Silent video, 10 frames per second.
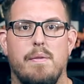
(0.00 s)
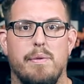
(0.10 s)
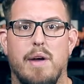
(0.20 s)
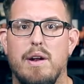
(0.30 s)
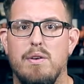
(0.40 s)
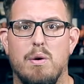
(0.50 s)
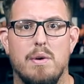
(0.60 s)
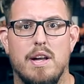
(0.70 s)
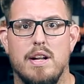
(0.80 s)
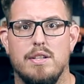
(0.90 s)
I don't know what
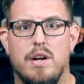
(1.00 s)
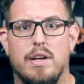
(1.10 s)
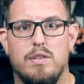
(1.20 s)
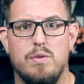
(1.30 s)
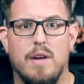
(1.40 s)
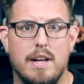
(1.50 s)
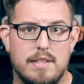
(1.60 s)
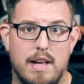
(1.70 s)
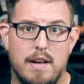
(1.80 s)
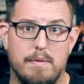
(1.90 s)
kind of Targets you guys
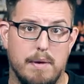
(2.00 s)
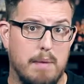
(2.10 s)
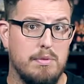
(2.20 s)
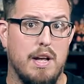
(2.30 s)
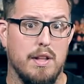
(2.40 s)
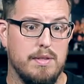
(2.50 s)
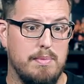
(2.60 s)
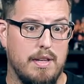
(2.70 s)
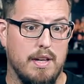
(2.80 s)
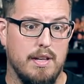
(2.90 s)
have, but I'm jealous
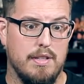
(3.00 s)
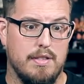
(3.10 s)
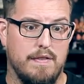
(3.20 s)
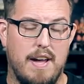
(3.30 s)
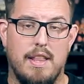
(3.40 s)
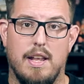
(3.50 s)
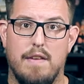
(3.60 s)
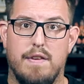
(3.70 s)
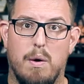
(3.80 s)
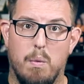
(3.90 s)
because the fact that I
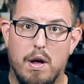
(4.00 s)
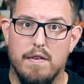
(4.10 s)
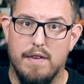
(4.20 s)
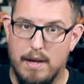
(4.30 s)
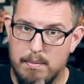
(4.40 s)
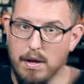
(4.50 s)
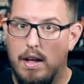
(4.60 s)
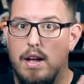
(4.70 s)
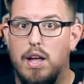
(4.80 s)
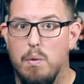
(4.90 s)
found one of him
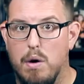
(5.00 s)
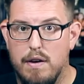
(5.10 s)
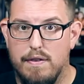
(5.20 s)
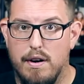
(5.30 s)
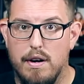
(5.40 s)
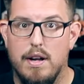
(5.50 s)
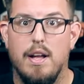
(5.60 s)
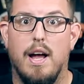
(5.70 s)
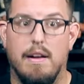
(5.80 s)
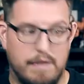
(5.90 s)
and one of her,
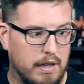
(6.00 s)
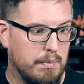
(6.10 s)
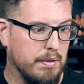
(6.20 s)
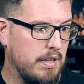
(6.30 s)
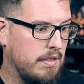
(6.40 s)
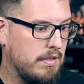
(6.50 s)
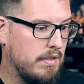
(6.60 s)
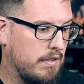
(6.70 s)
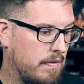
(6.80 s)
I'm very pleased.